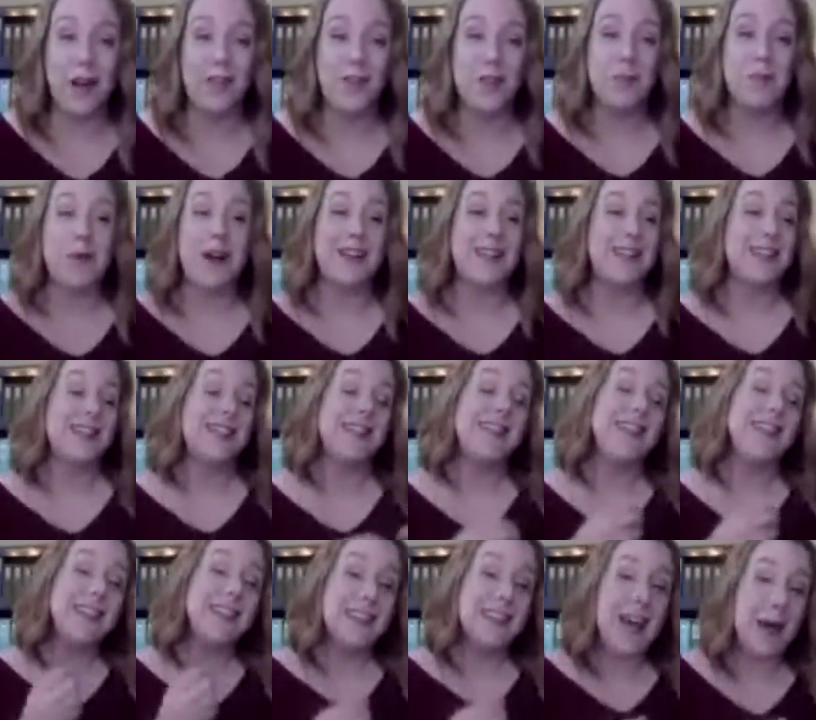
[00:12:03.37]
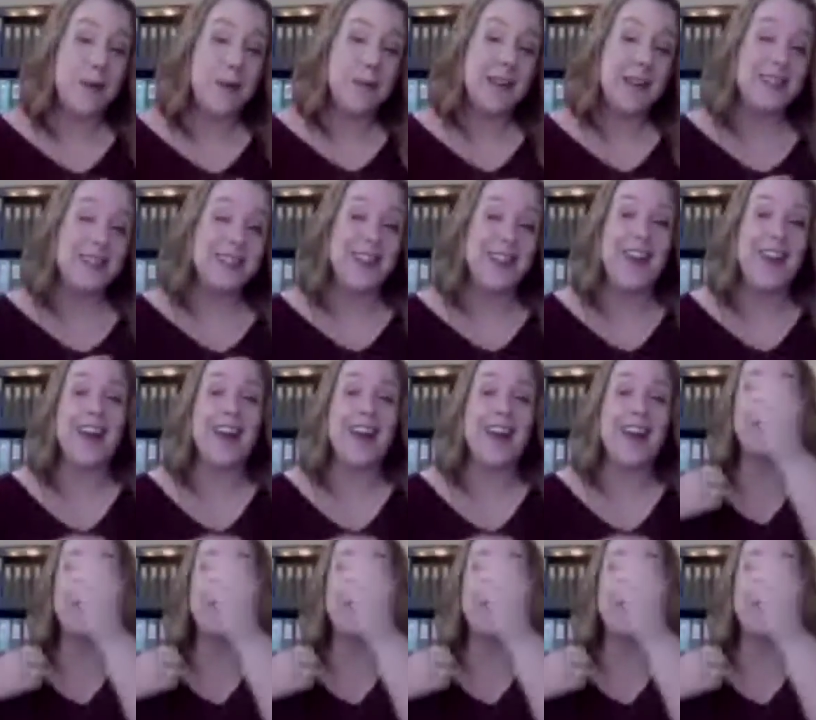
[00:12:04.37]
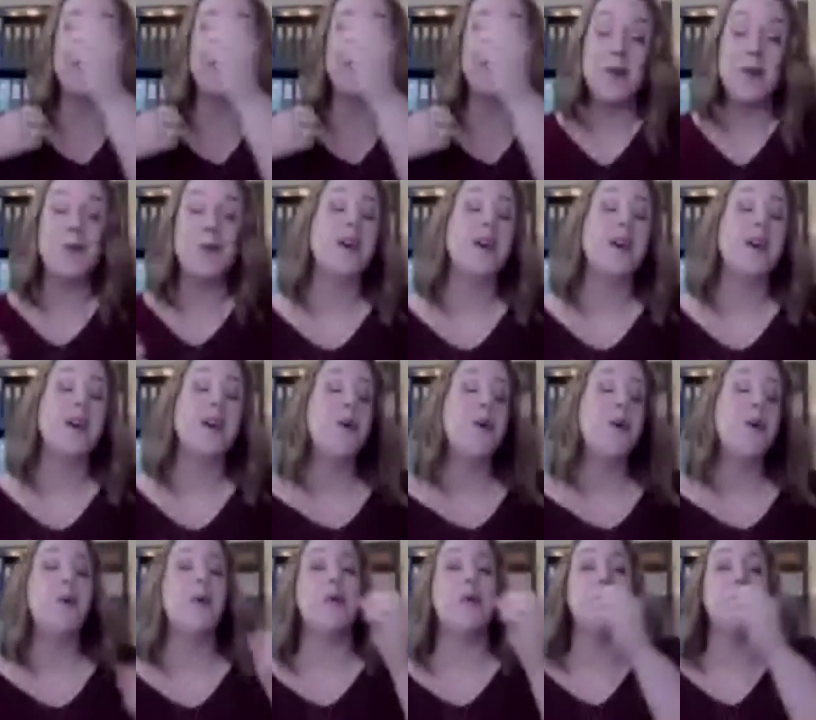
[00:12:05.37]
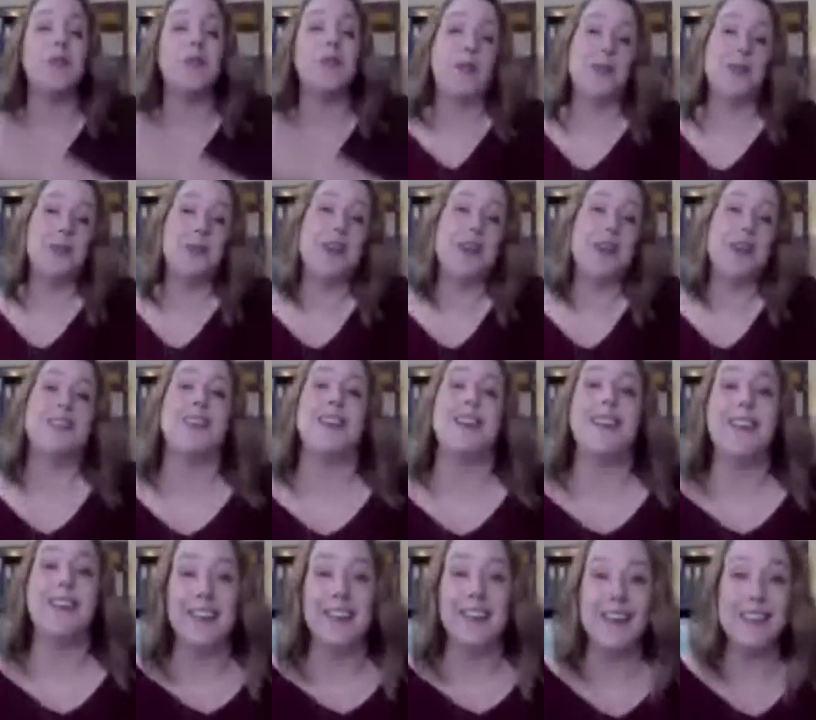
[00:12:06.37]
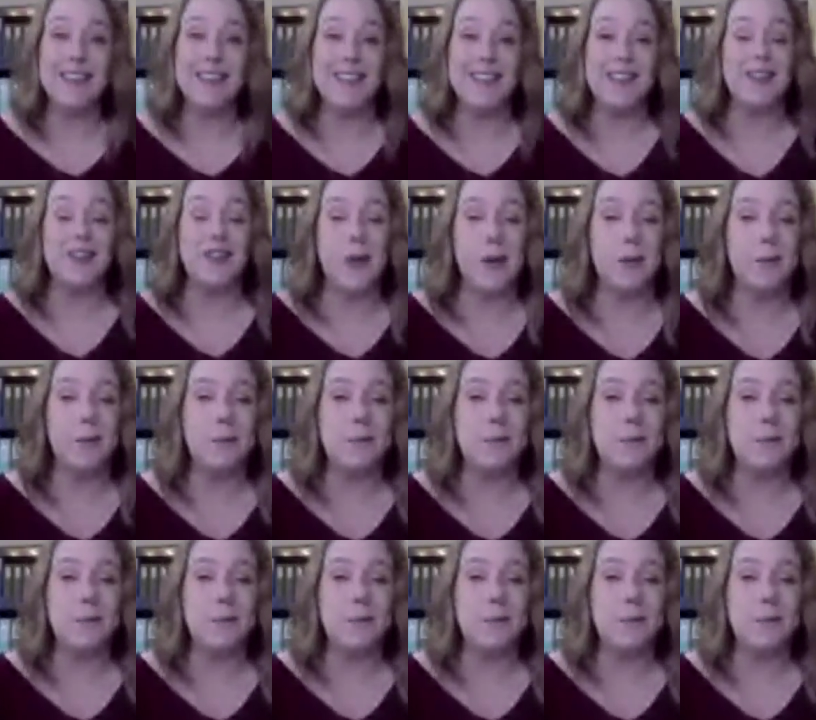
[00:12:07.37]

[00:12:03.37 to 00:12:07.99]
If you practice these habits, they'll actually help you with those other things like getting to the gym.